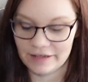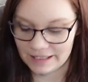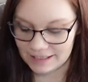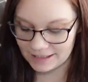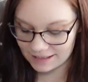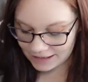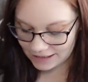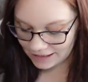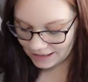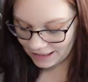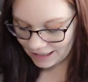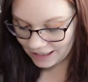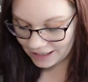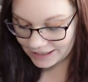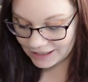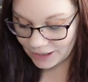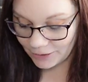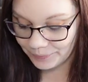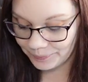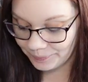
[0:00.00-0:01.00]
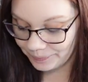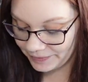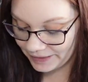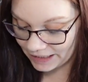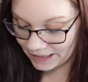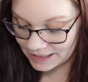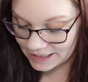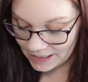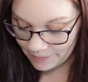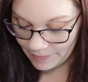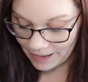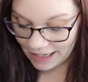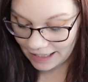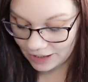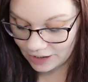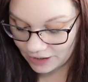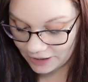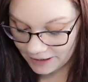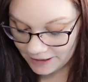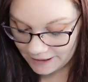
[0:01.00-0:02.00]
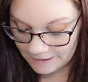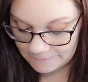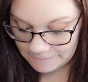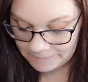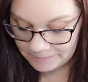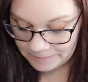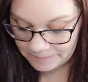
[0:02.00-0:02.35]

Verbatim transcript: these. So there's the pattern.